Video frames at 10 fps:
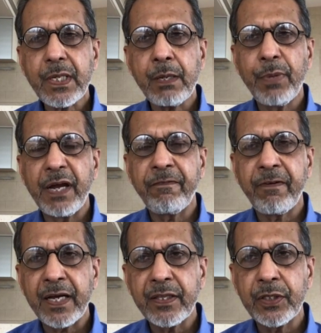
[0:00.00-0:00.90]
my
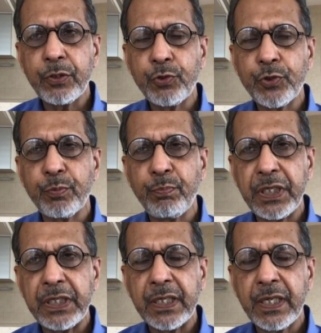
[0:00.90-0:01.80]
father used to
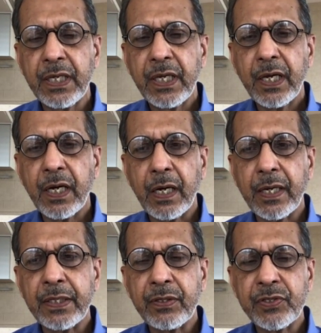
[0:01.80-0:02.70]
be
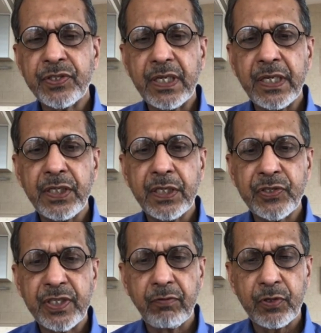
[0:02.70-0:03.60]
in the Indian
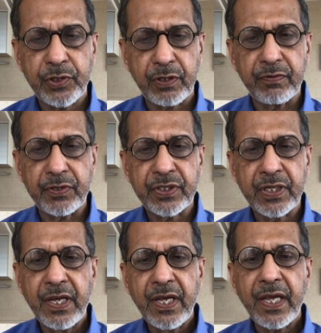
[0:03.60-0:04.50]
Civil Service.
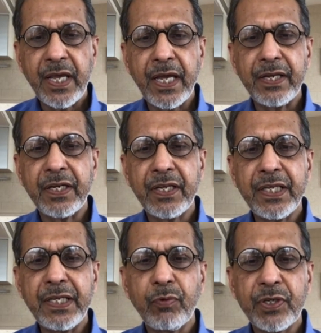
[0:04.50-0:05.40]
And
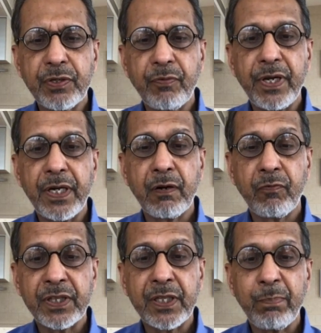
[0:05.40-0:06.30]
he was aware of
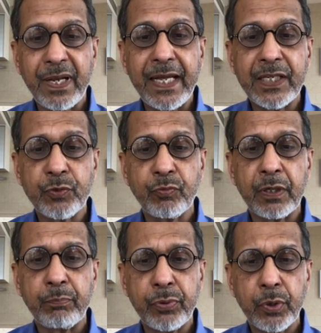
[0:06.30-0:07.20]
what the plans
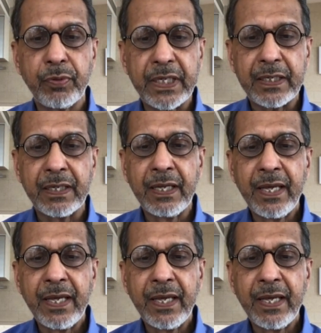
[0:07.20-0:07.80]
were brewing.